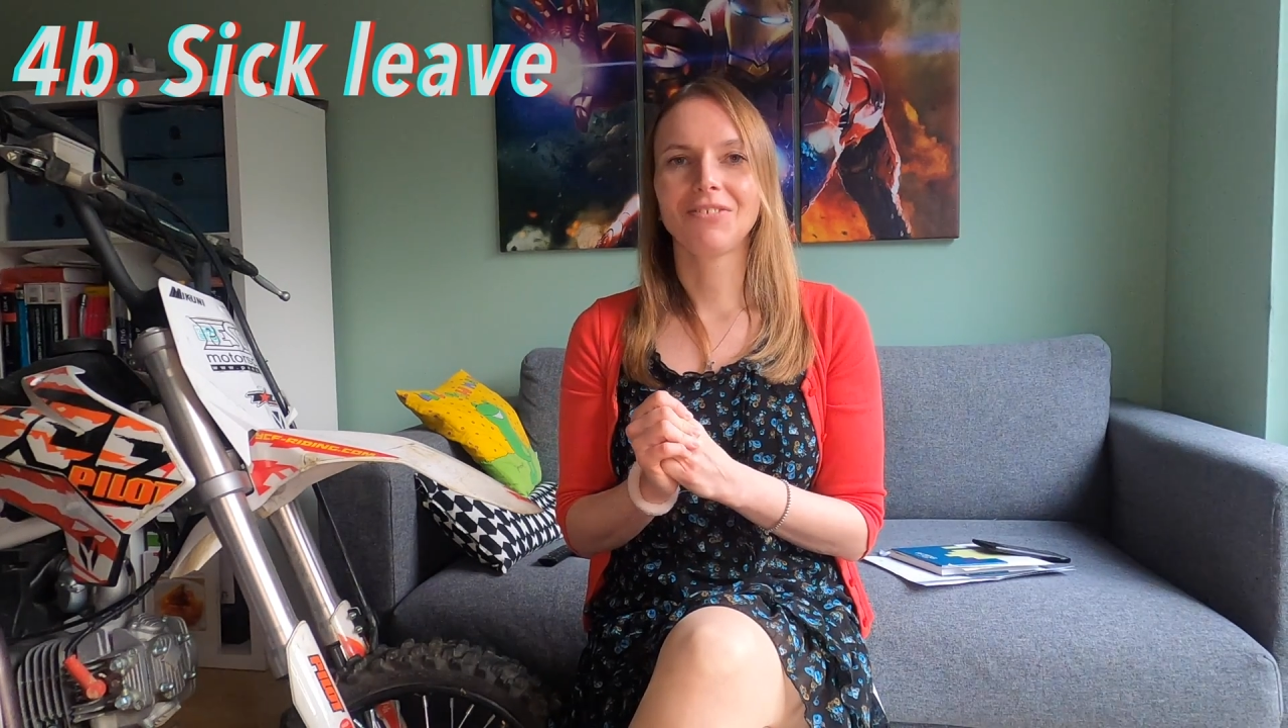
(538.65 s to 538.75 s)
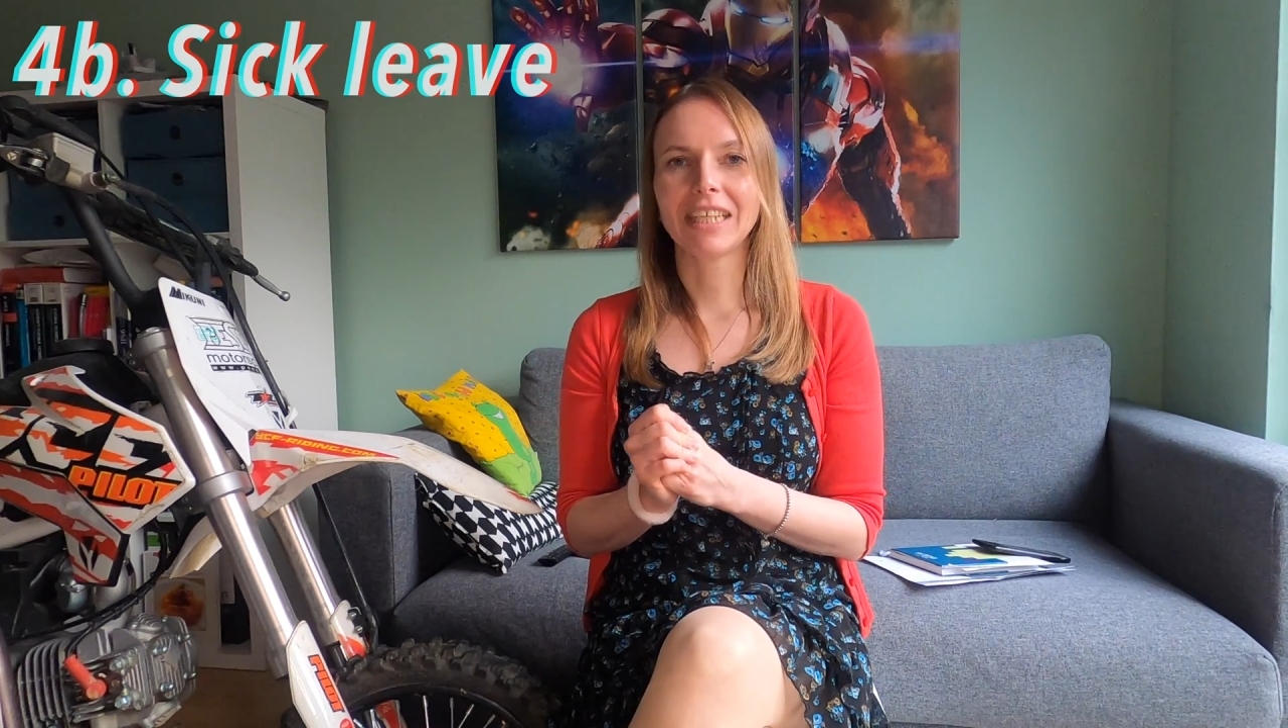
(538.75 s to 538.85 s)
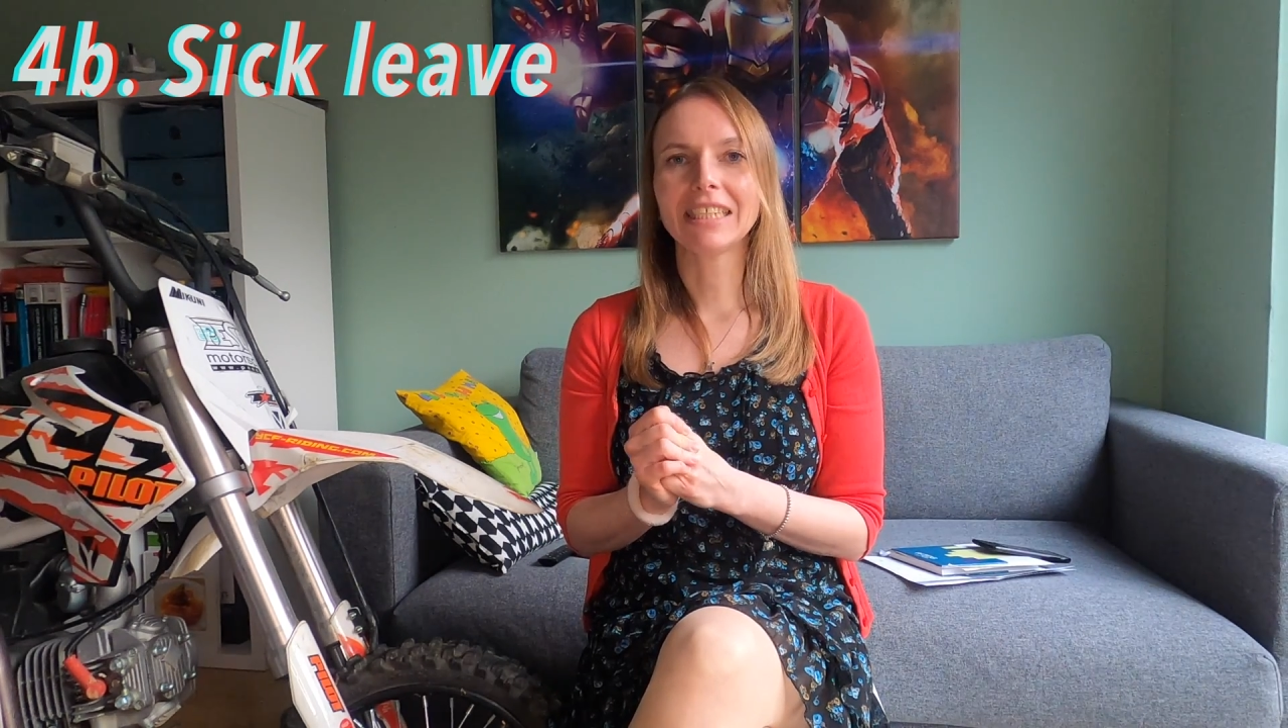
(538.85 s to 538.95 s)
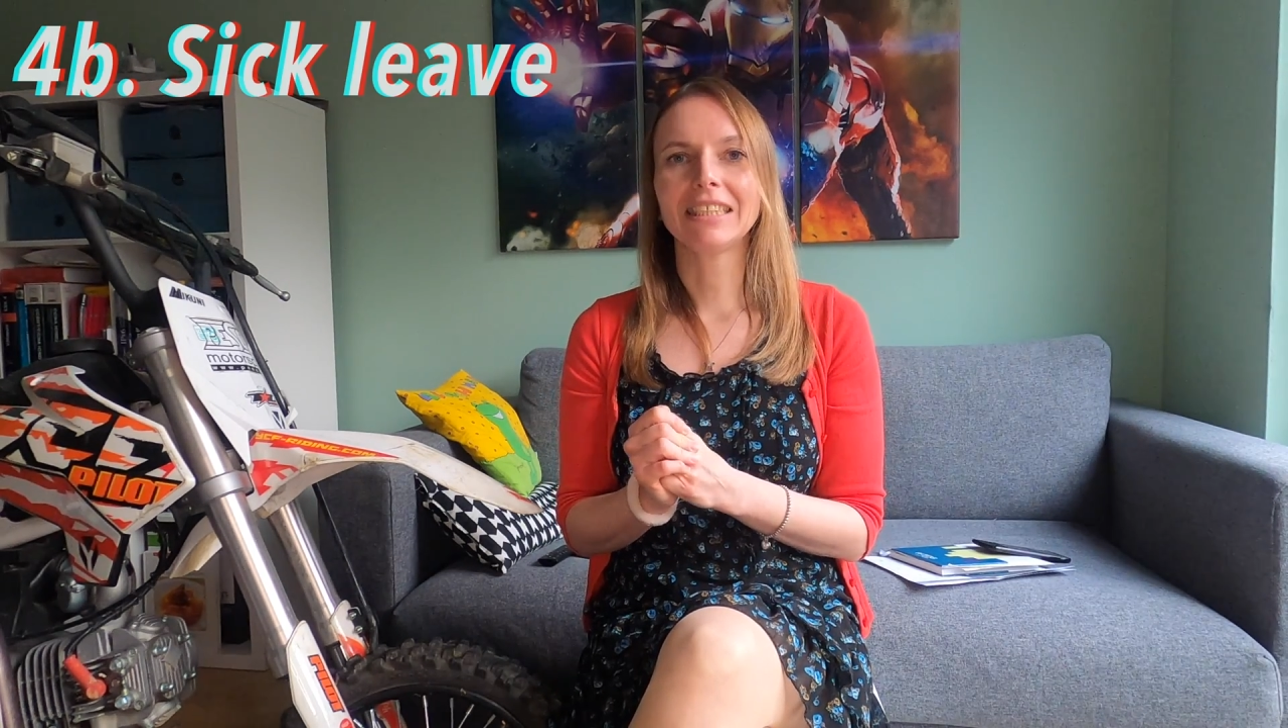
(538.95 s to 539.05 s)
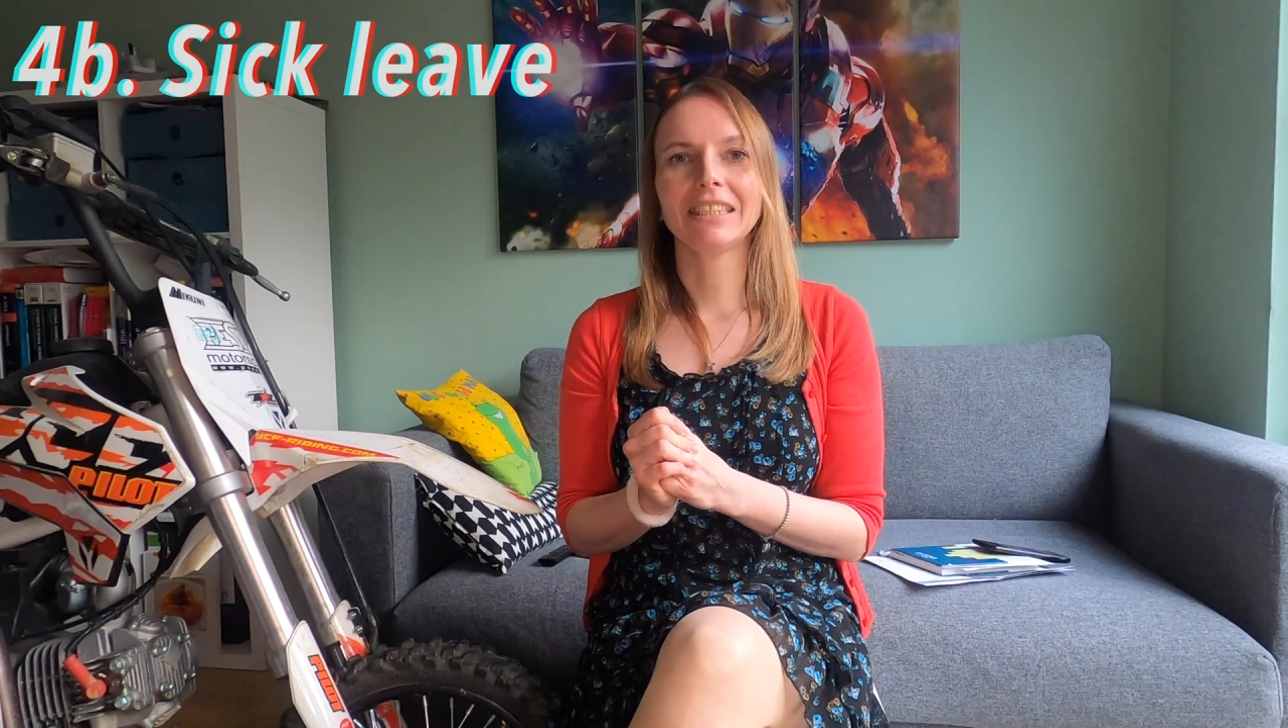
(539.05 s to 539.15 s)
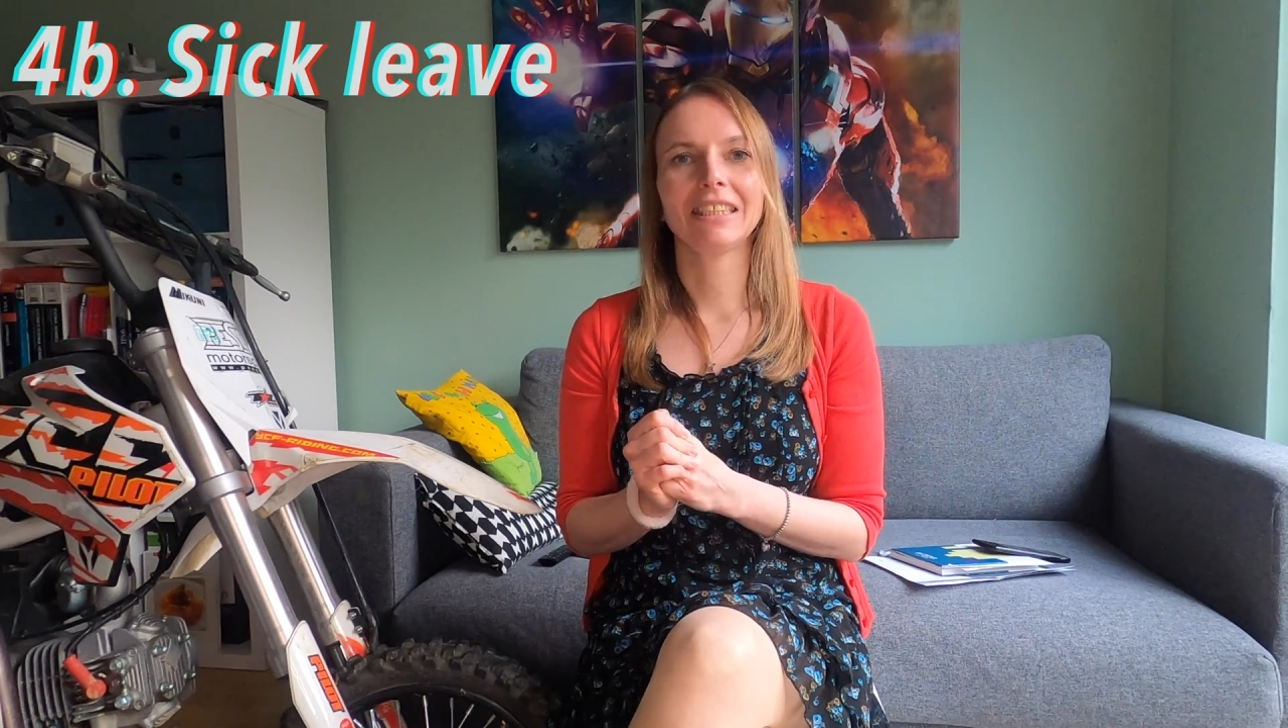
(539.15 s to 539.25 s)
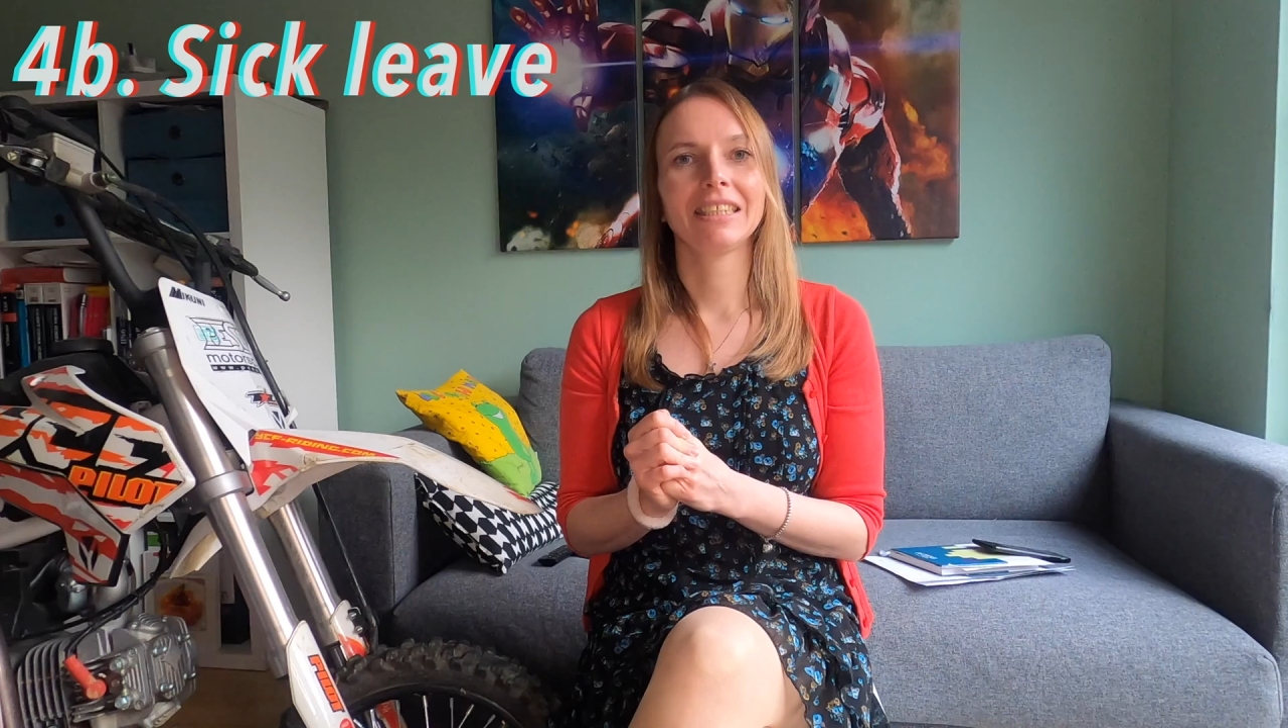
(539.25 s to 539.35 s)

fact,